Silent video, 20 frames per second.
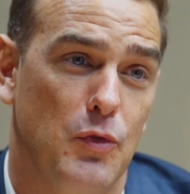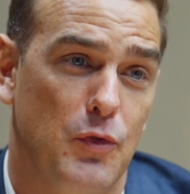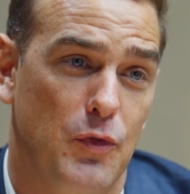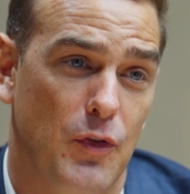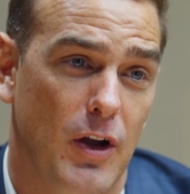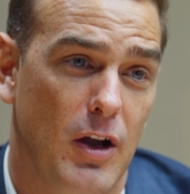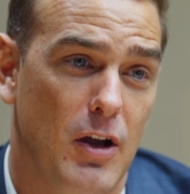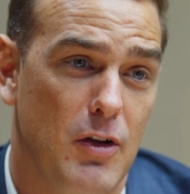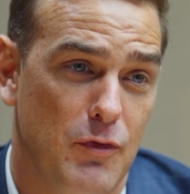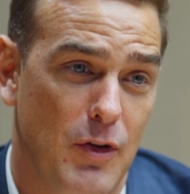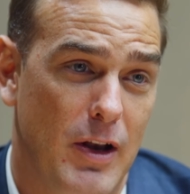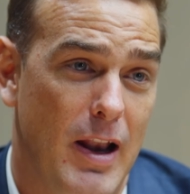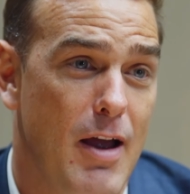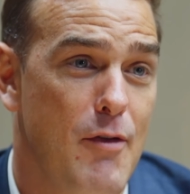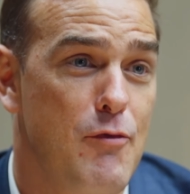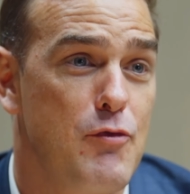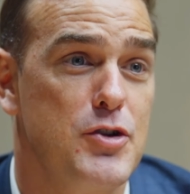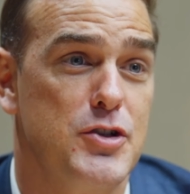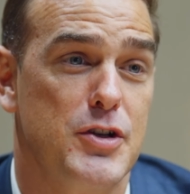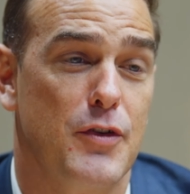for
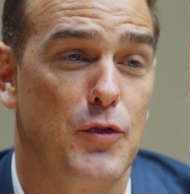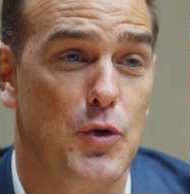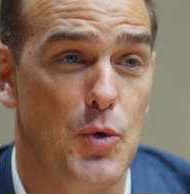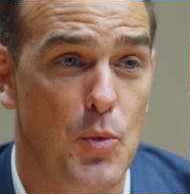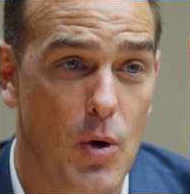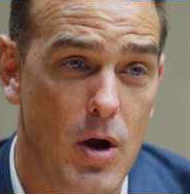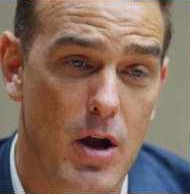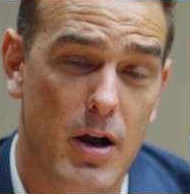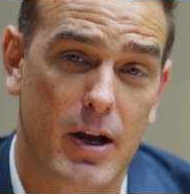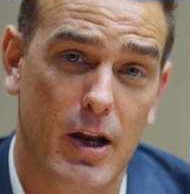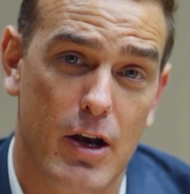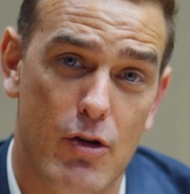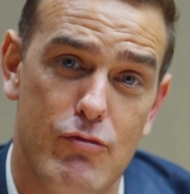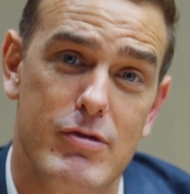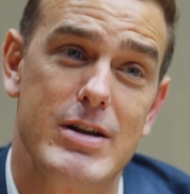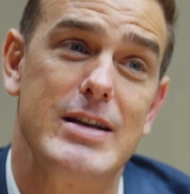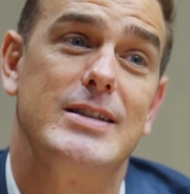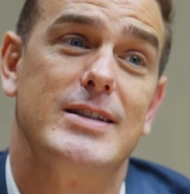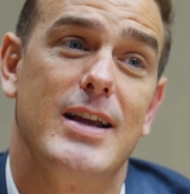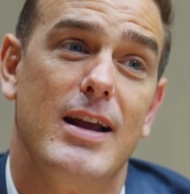leverage if you were going to
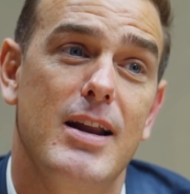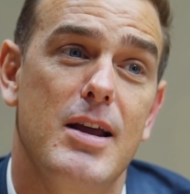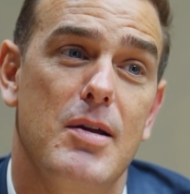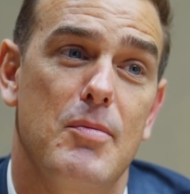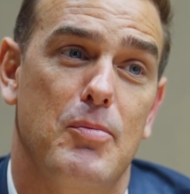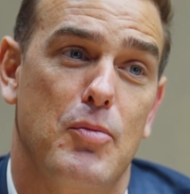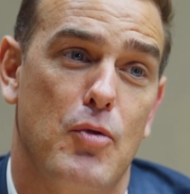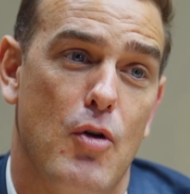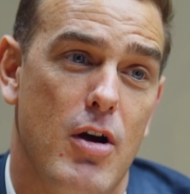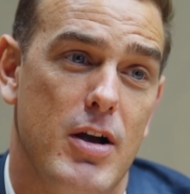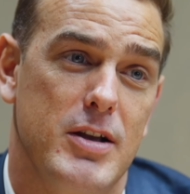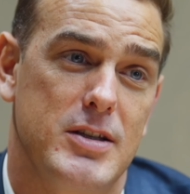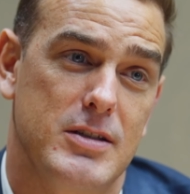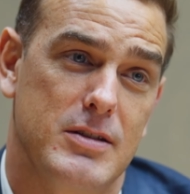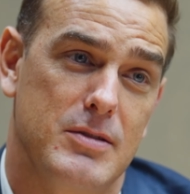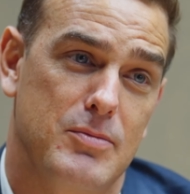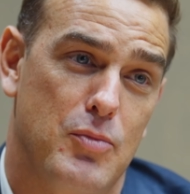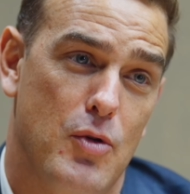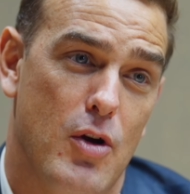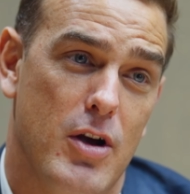resell it prior to
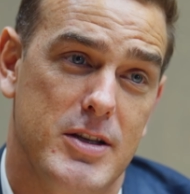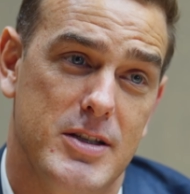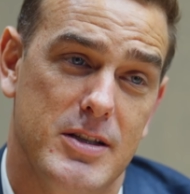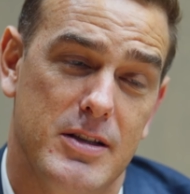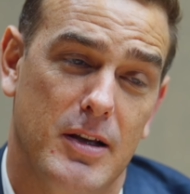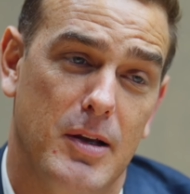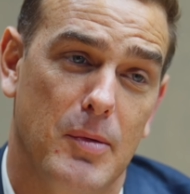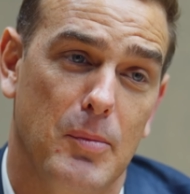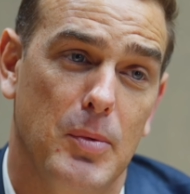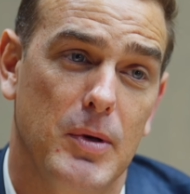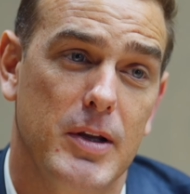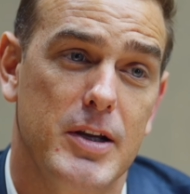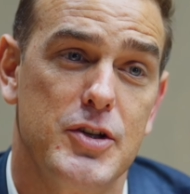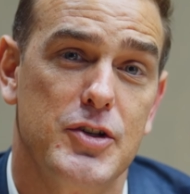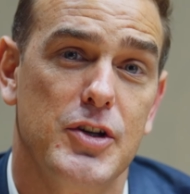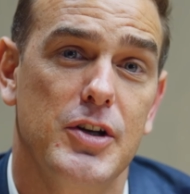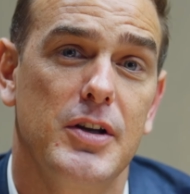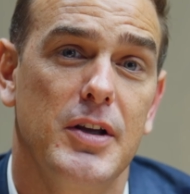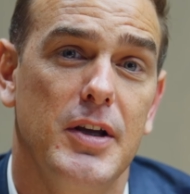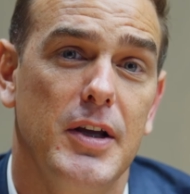the
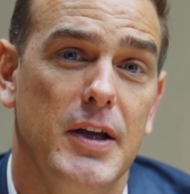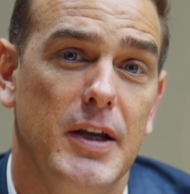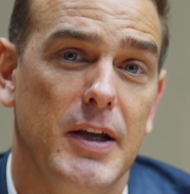completion.